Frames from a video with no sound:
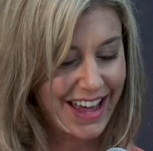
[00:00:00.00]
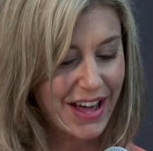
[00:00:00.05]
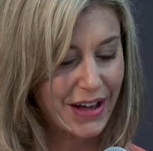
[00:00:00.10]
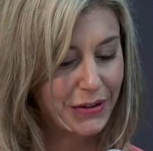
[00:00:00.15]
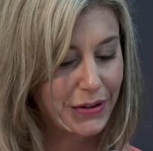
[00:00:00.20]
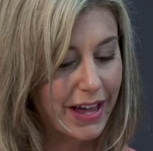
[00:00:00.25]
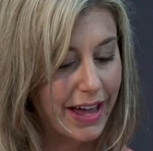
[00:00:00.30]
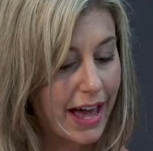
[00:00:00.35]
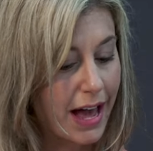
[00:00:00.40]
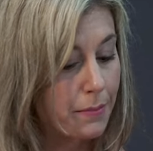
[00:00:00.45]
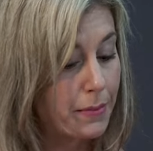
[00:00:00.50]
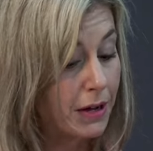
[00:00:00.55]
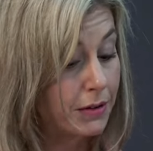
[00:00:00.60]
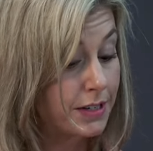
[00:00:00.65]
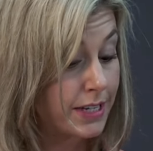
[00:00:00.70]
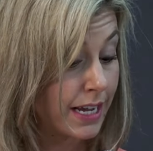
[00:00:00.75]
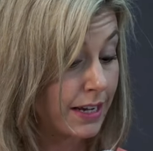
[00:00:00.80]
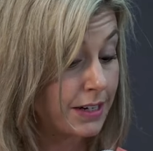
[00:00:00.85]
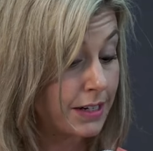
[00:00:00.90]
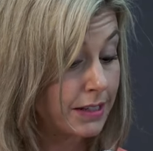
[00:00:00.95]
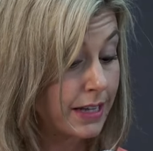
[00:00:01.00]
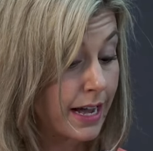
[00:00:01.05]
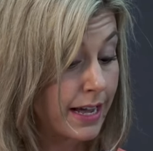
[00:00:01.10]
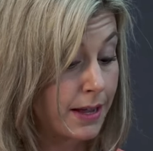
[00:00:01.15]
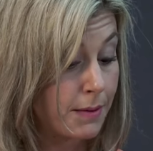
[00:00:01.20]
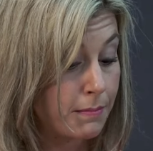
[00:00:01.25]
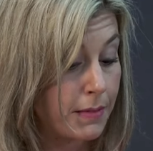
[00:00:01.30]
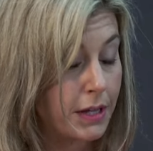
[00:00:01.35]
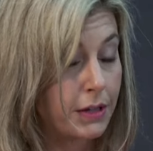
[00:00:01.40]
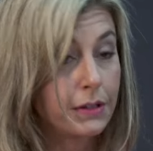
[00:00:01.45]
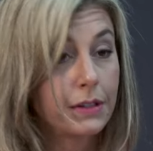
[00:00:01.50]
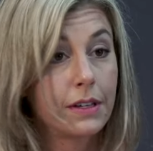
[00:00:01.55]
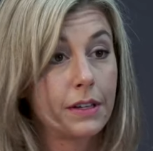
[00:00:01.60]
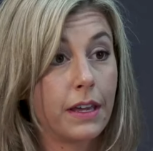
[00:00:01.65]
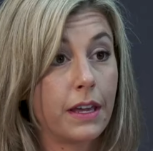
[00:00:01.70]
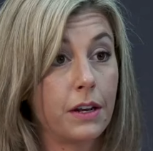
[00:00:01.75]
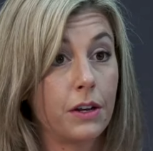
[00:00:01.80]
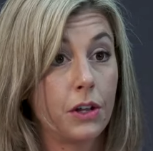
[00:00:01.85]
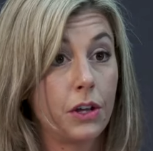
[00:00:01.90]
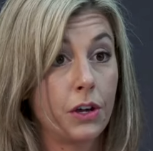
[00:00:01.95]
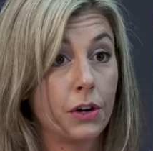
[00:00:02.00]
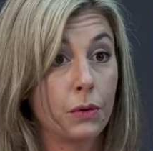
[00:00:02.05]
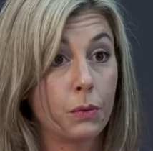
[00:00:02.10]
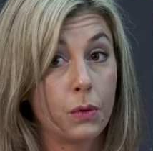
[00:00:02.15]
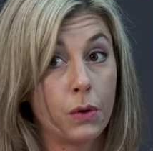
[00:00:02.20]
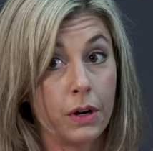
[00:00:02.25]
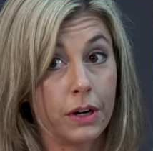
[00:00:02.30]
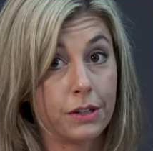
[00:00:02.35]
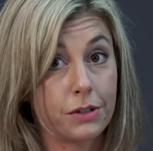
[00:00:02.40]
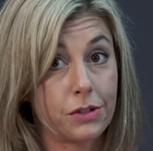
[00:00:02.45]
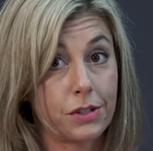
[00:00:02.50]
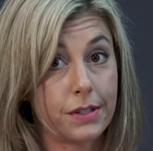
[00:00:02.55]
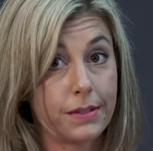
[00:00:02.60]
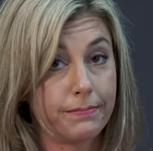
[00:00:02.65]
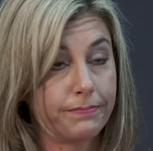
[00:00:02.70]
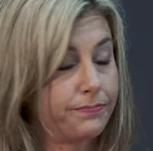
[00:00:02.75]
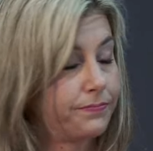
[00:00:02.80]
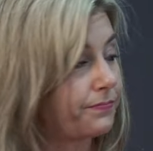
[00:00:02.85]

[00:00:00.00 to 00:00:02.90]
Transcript: Okay. How about dandelion milk can cure warts?